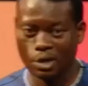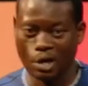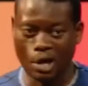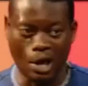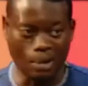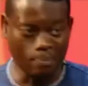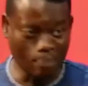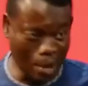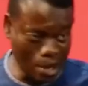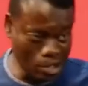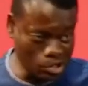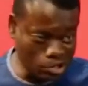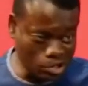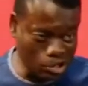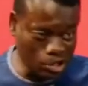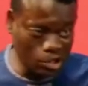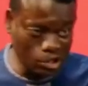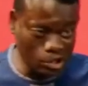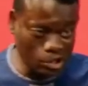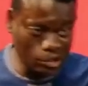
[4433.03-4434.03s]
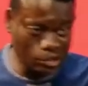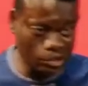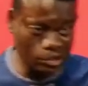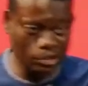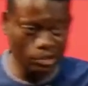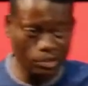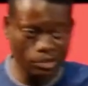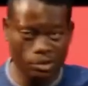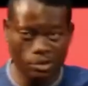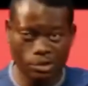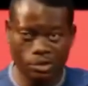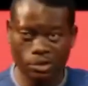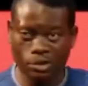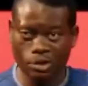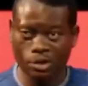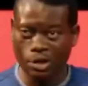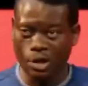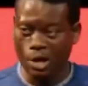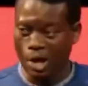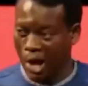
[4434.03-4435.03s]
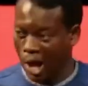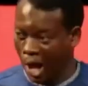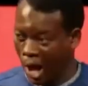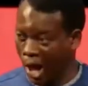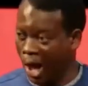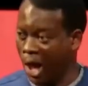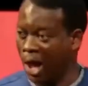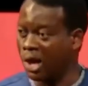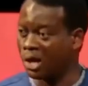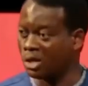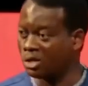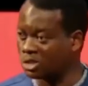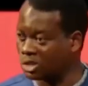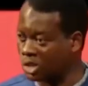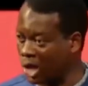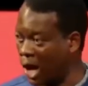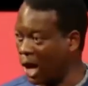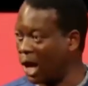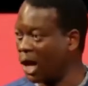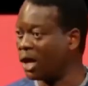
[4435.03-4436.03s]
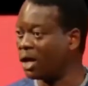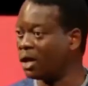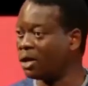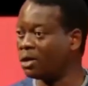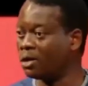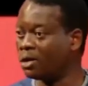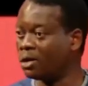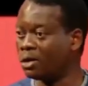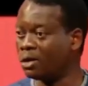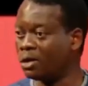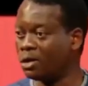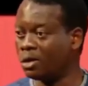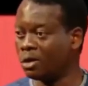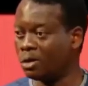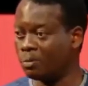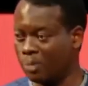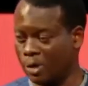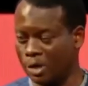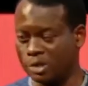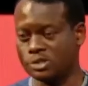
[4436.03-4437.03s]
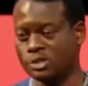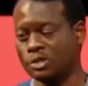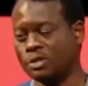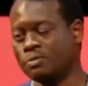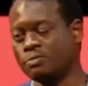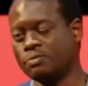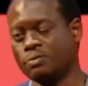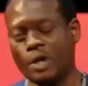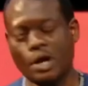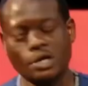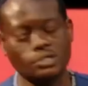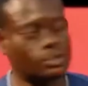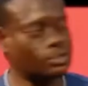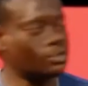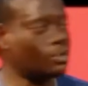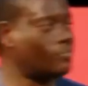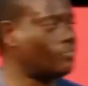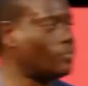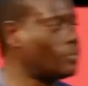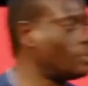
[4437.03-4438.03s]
And by seeing, I shall perceive. Rise on your feet.